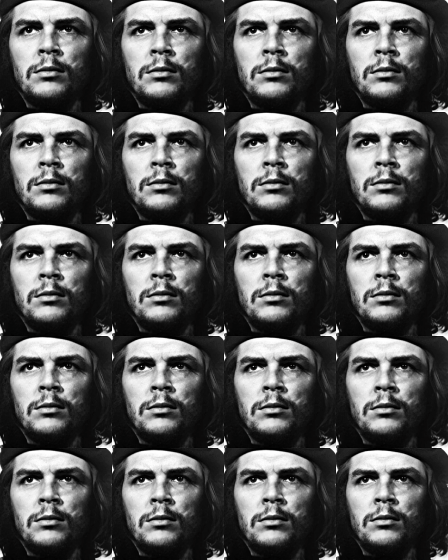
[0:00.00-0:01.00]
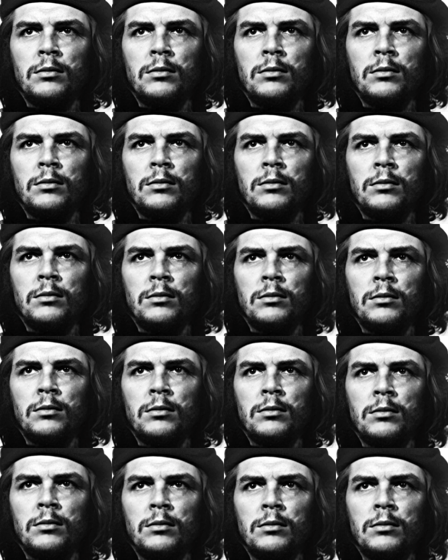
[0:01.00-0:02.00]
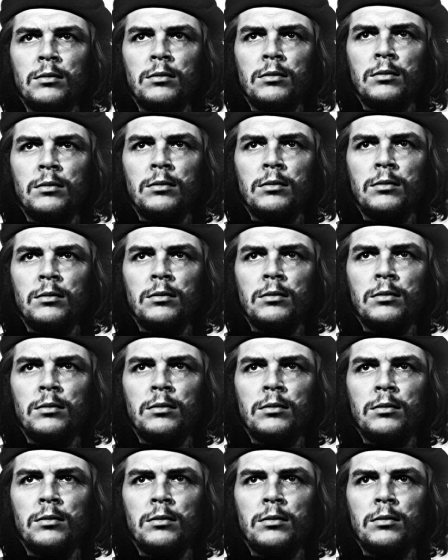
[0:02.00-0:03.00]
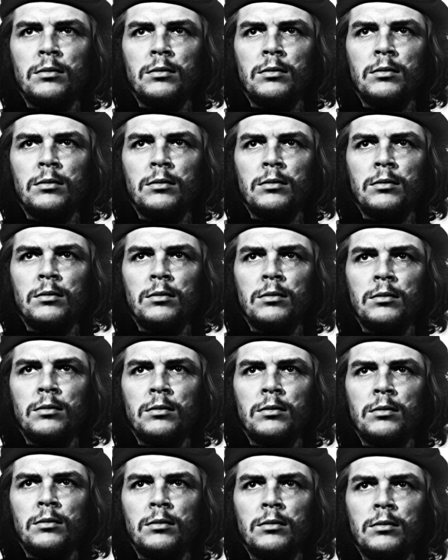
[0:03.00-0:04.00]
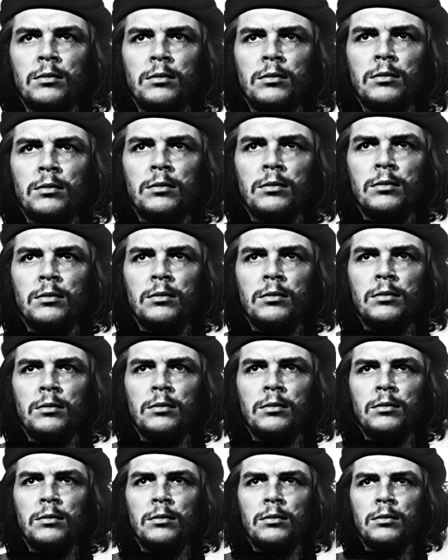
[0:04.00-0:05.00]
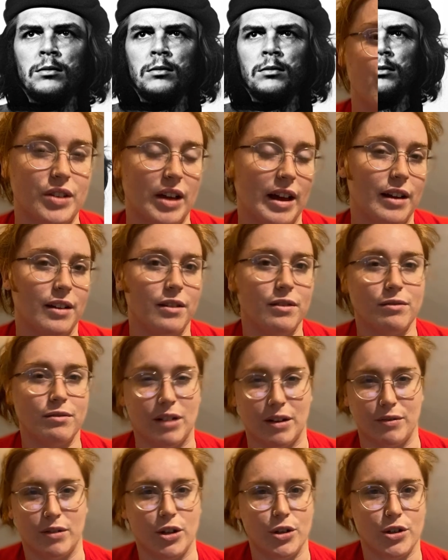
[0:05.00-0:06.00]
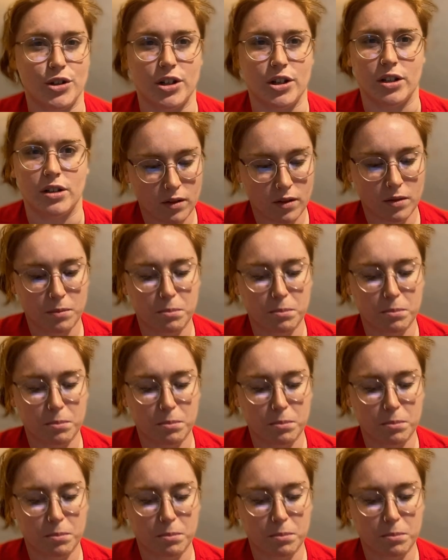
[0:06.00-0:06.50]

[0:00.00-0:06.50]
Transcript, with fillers: the beret in the centre, back with the badge right at the front, and underneath it will say revolution.